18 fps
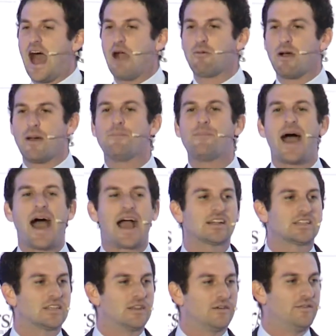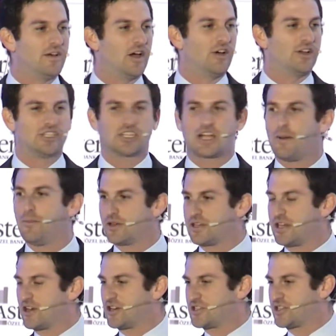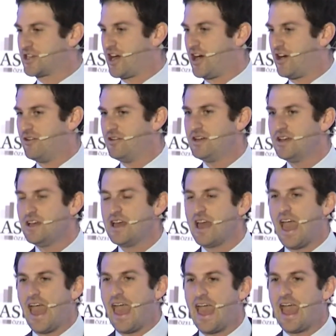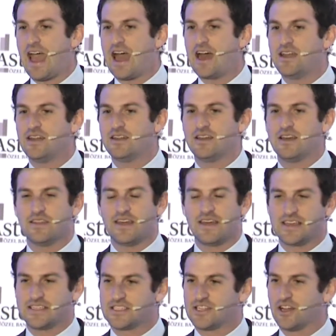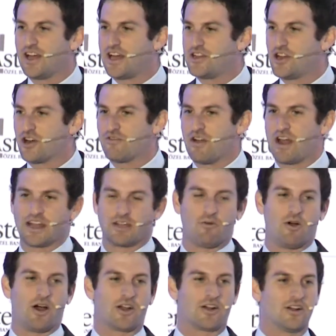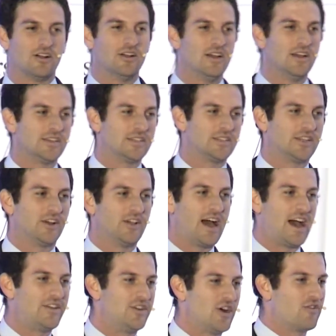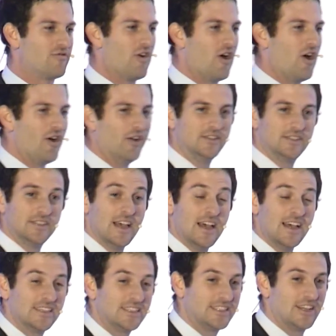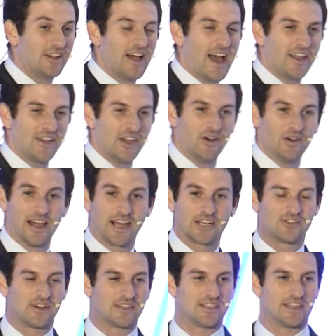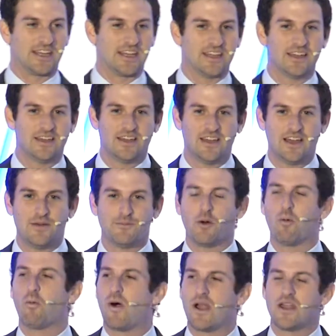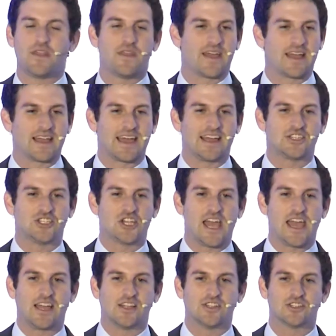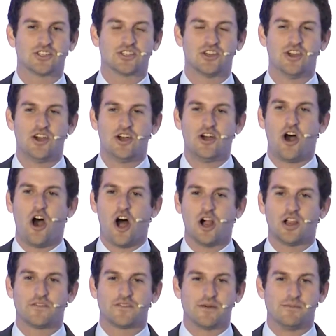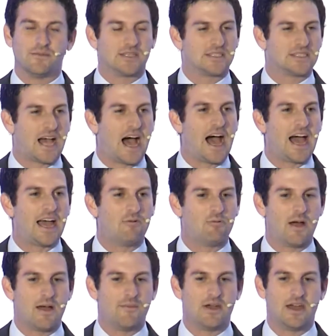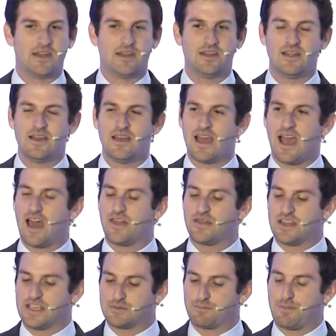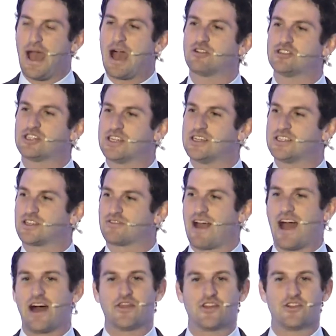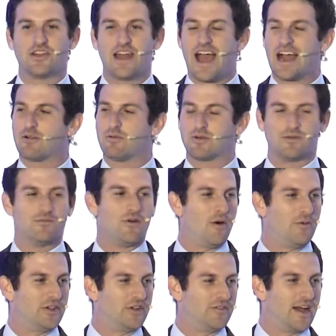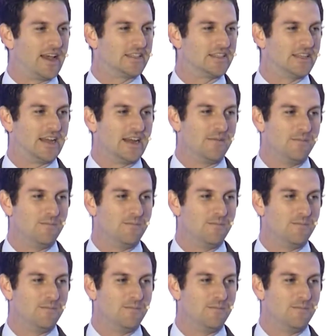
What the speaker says: went back to the village a couple years ago, and they still had no running water, still had no roads, still had no electricity. But one thing had changed. All of the Maasai women had these pouches around their neck with a mobile device in it.